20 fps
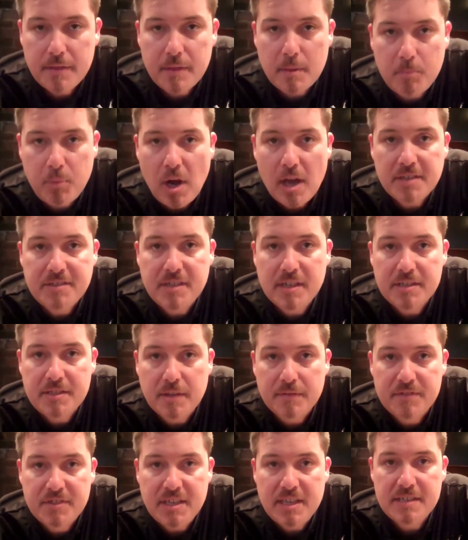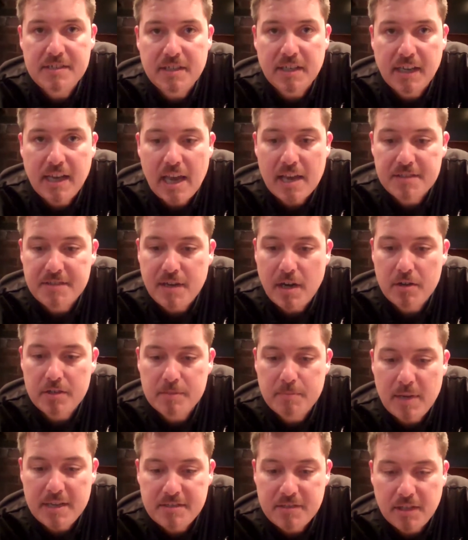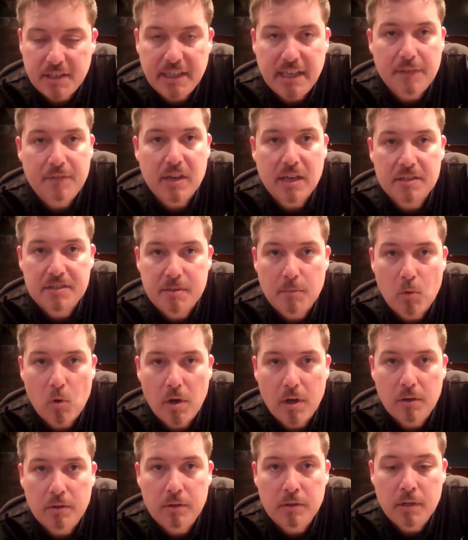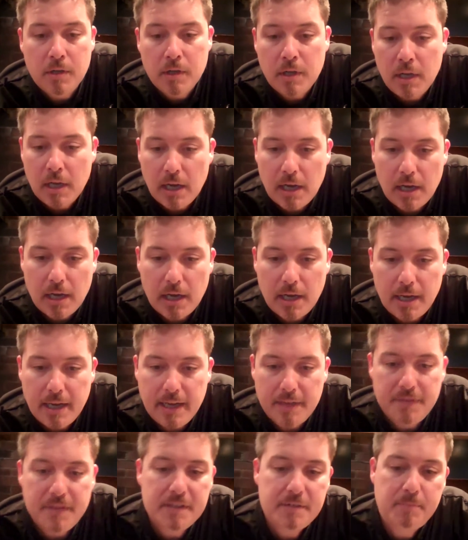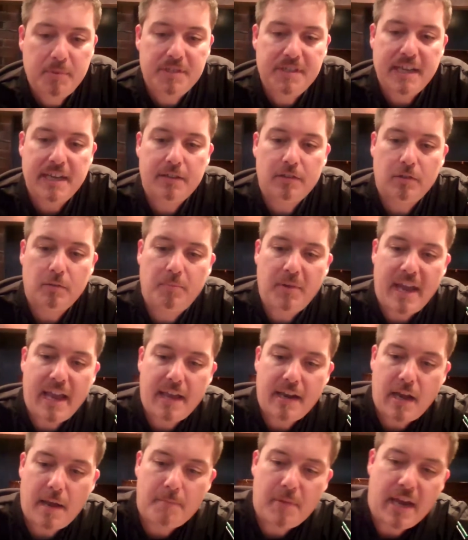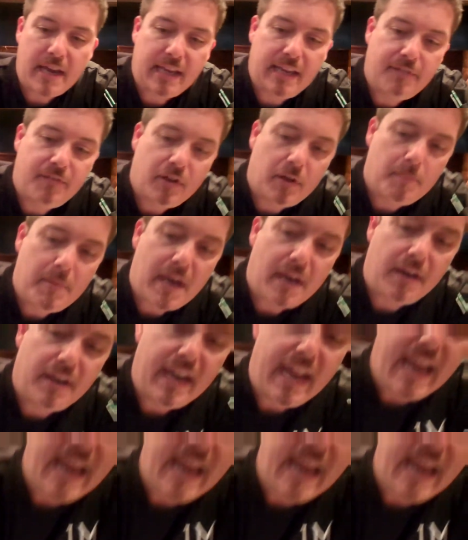the process of seasoning cast iron is basically giving it some oil. Uh, in this particular pan, I might give it about an